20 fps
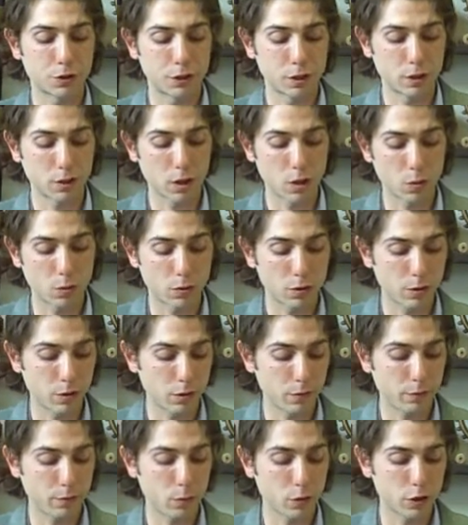She lowered
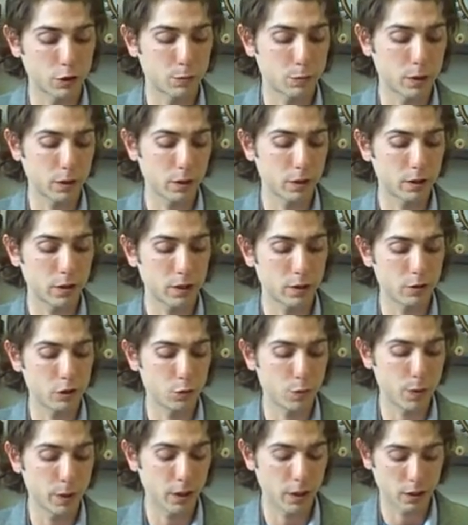her voice but continued
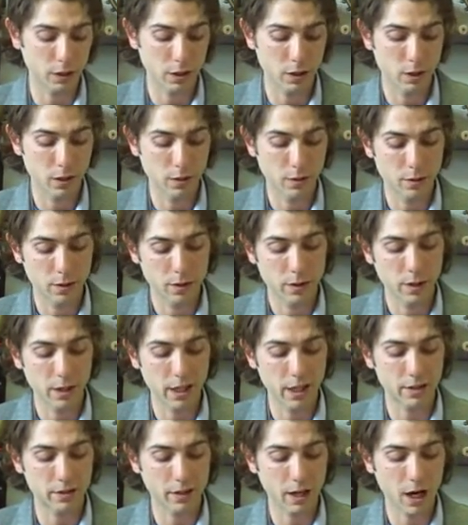speaking.
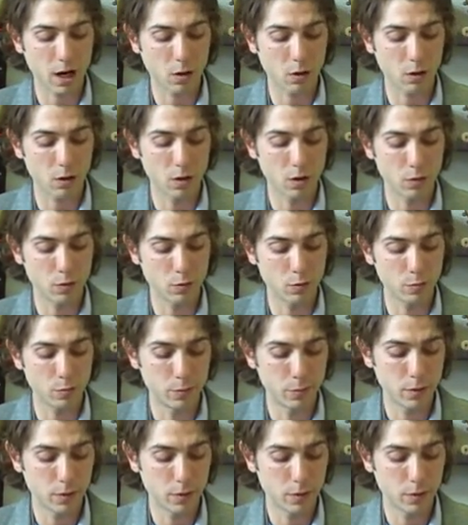It's our home.